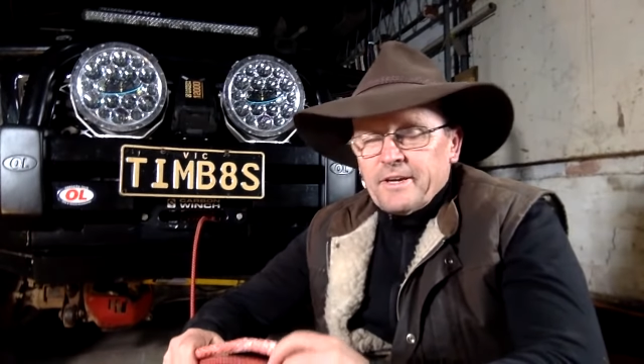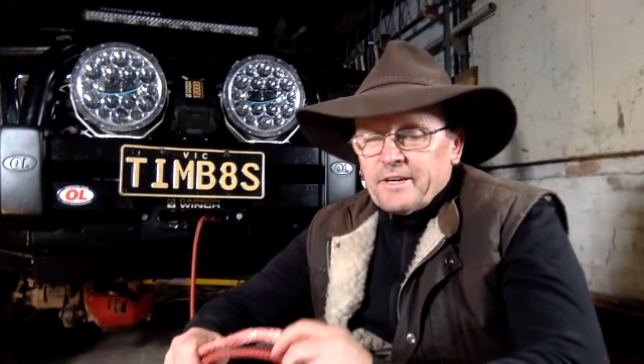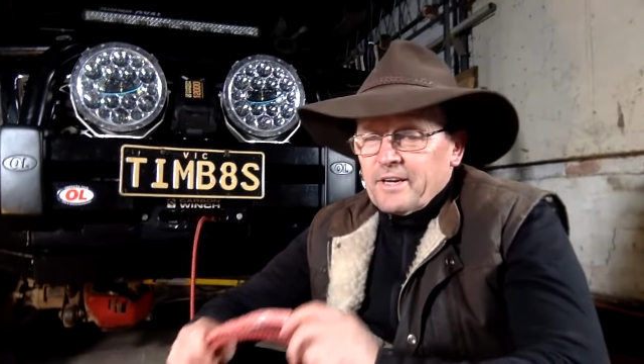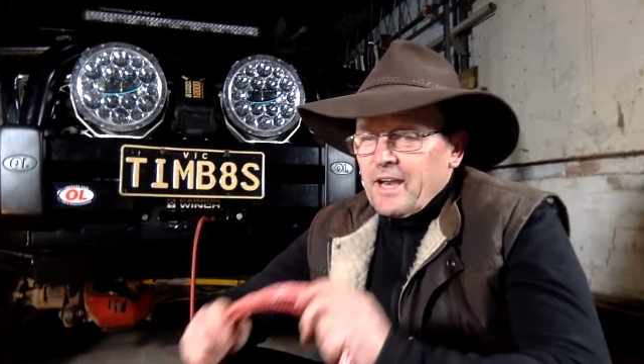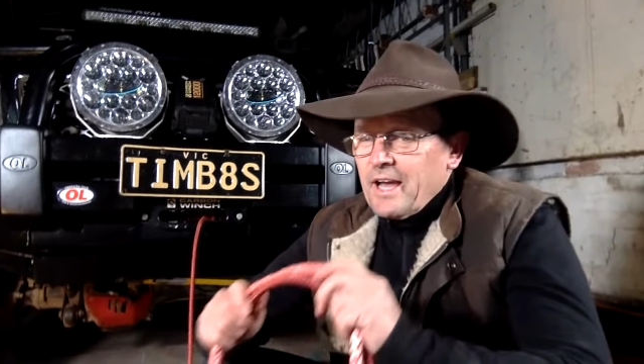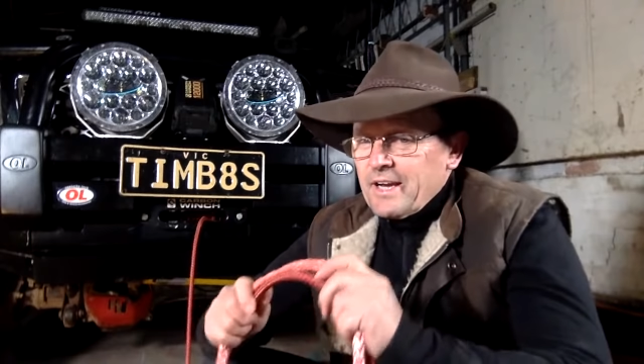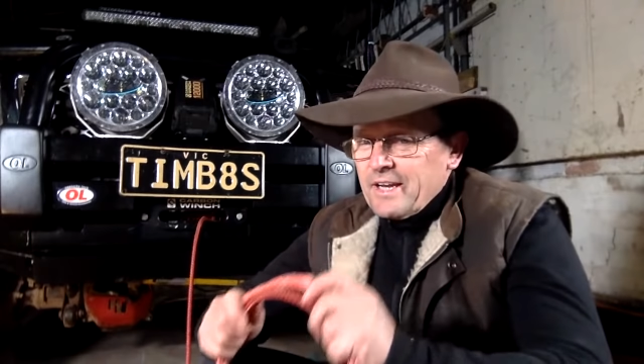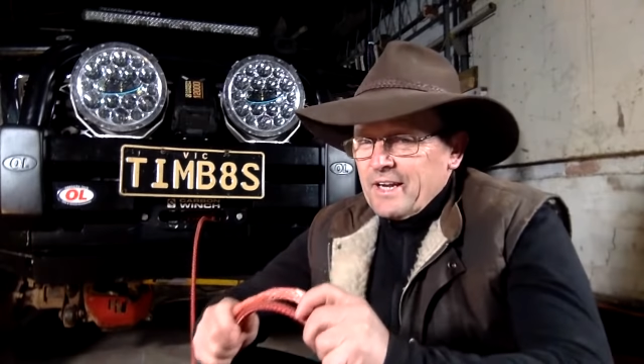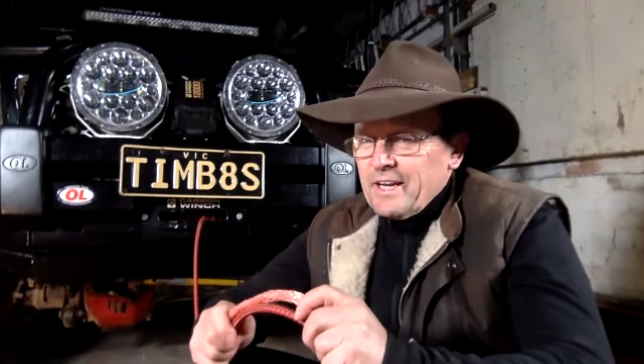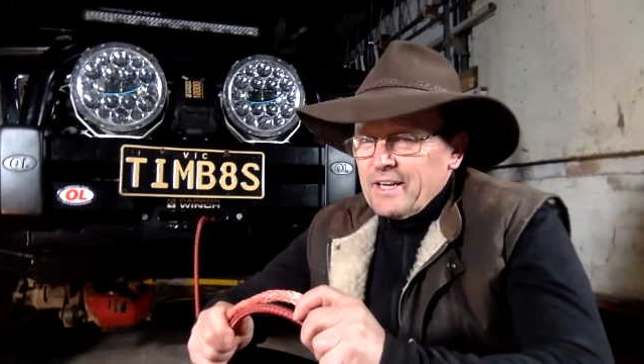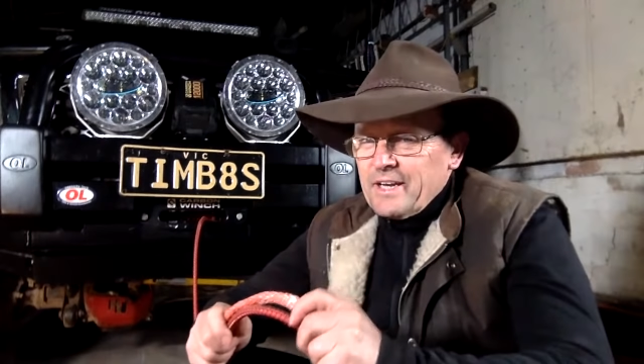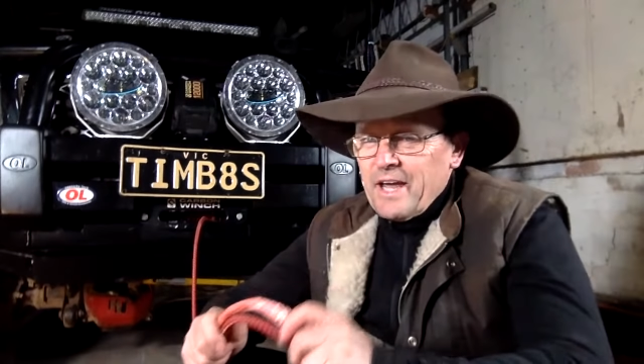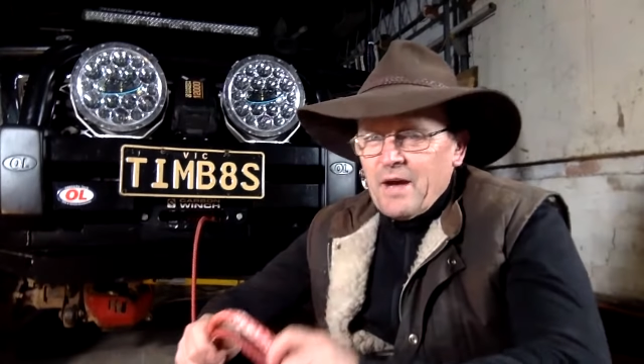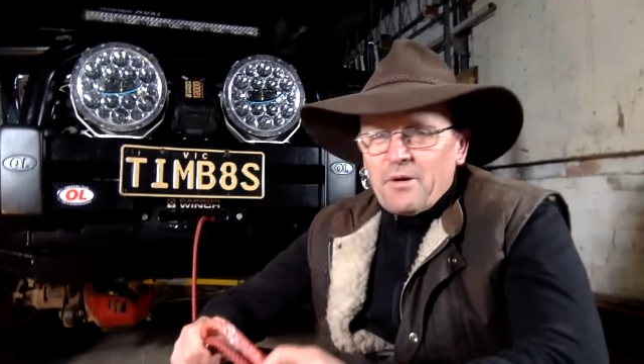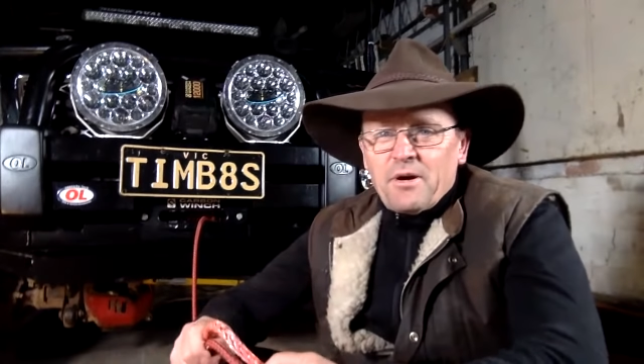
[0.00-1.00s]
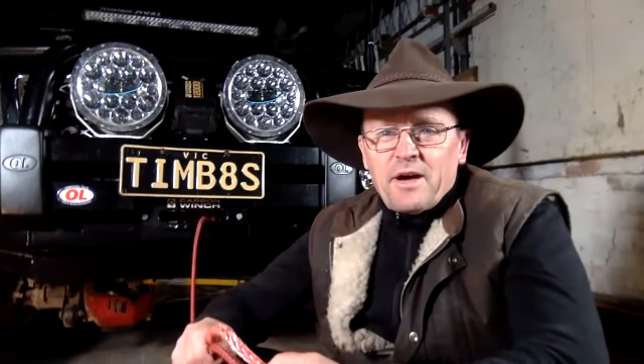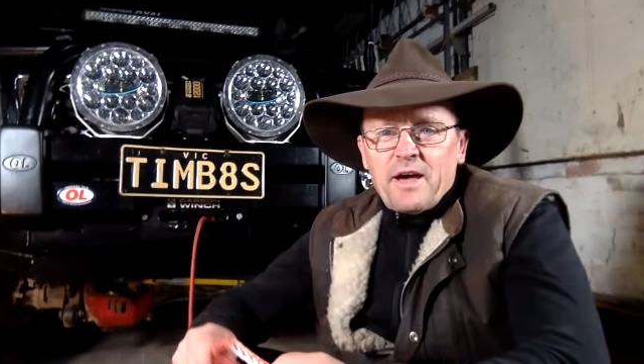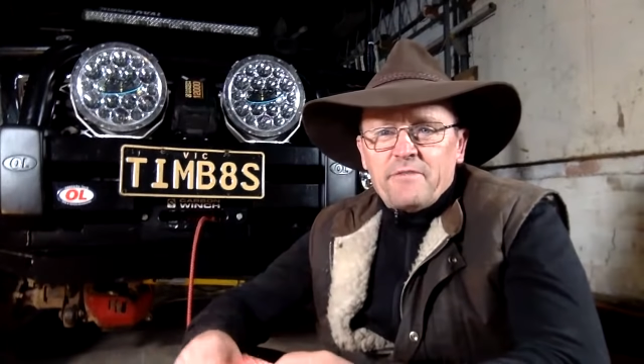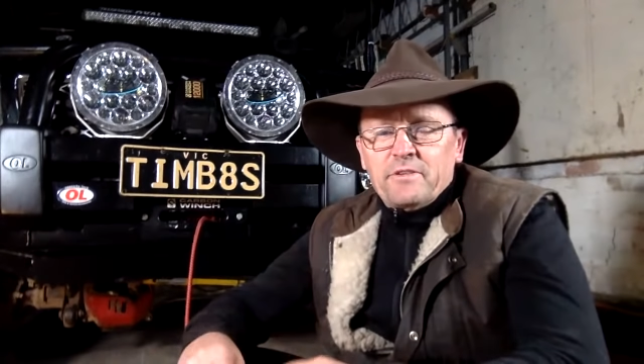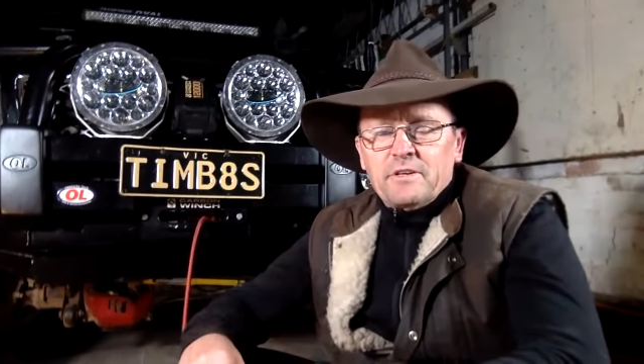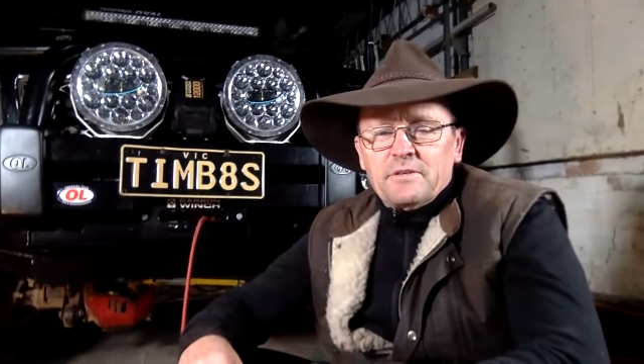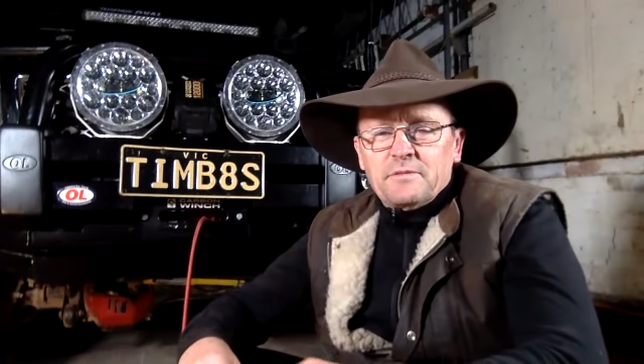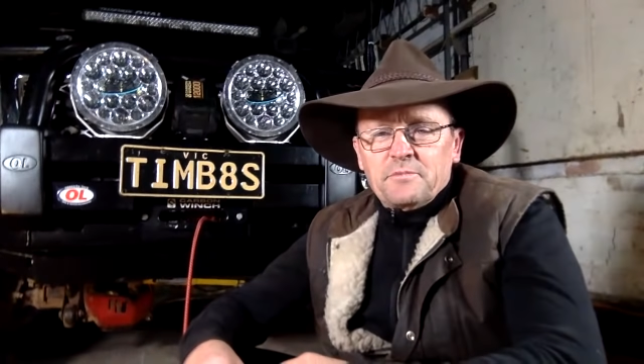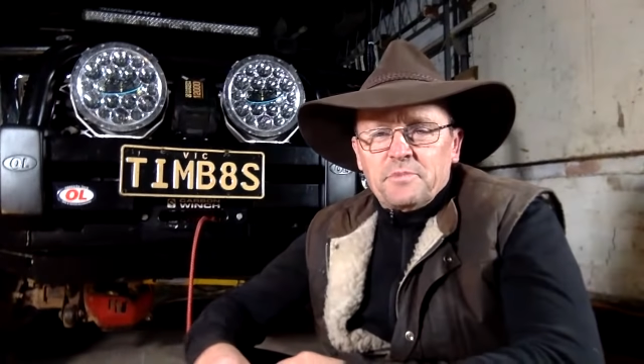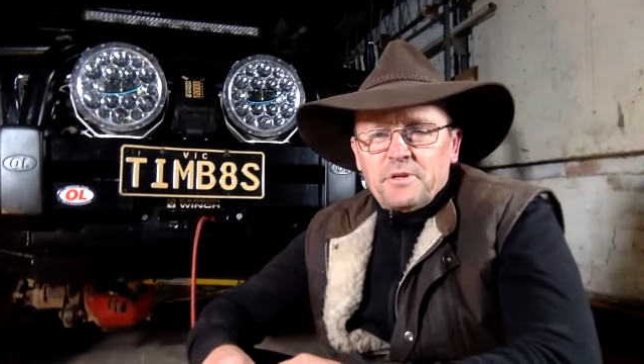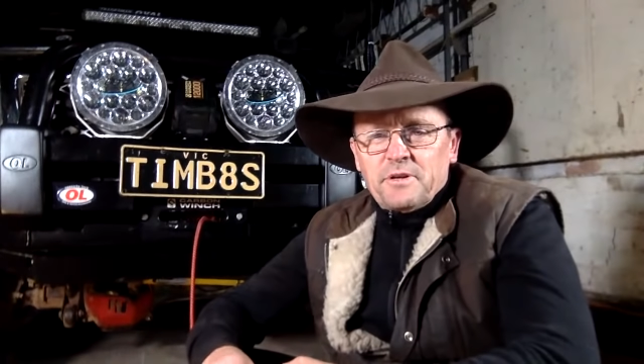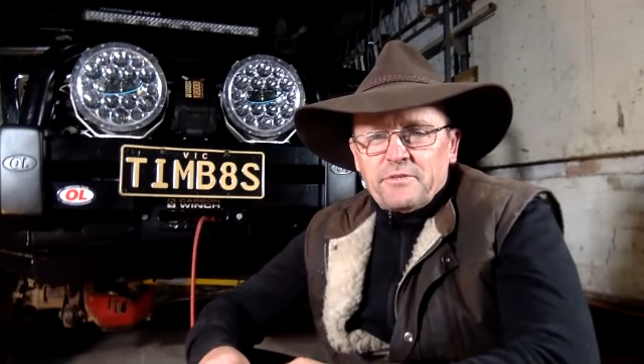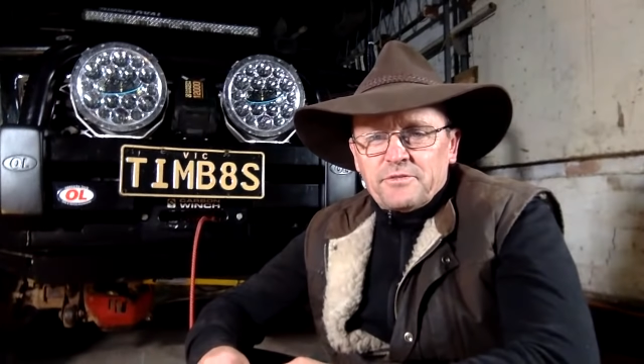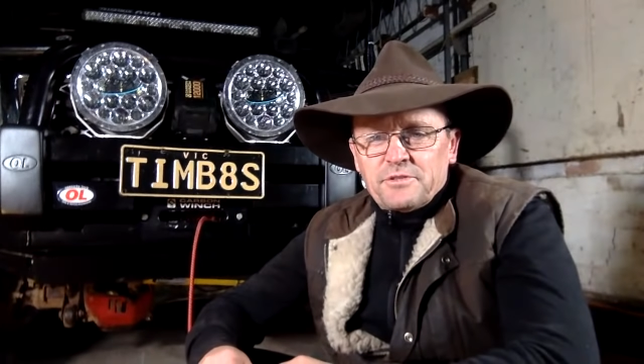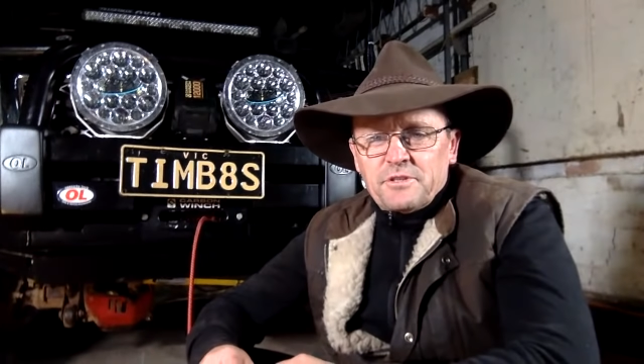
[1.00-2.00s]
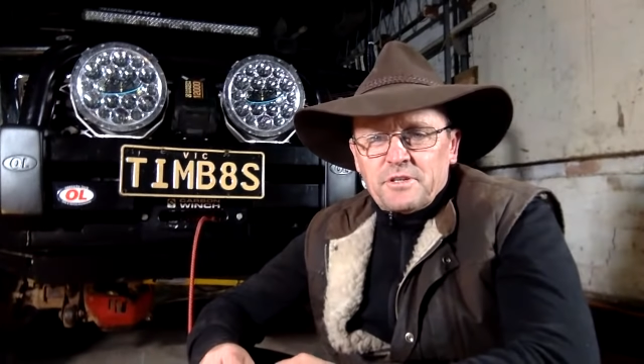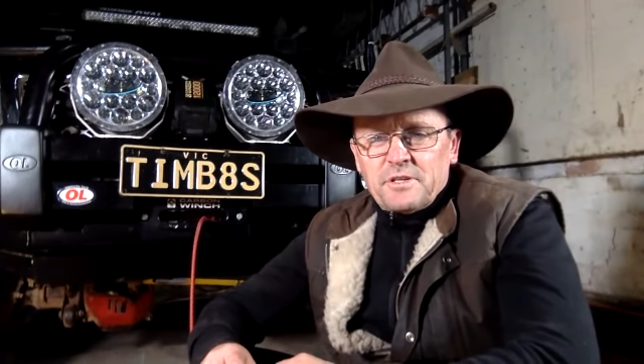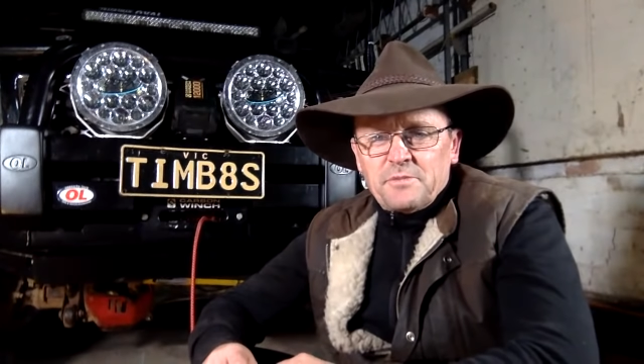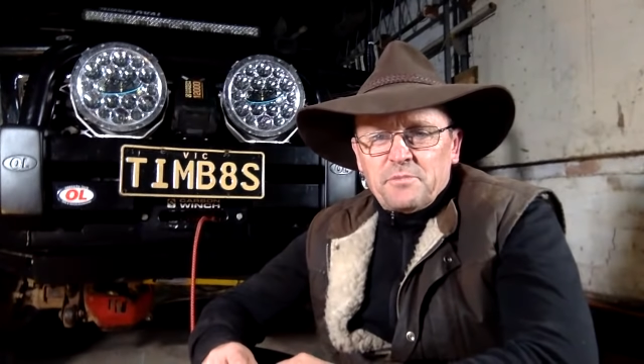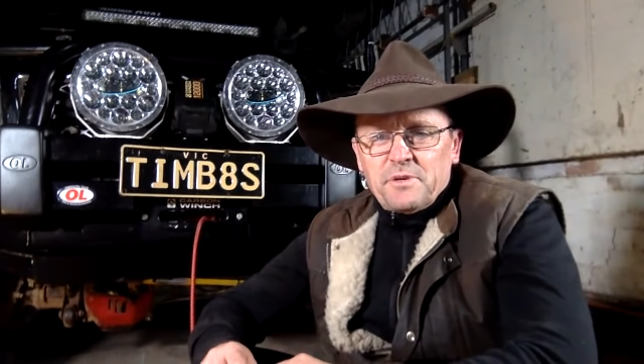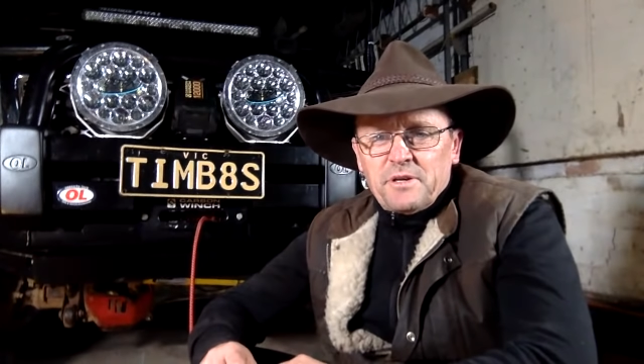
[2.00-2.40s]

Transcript: luckily, no, I haven't. But I've certainly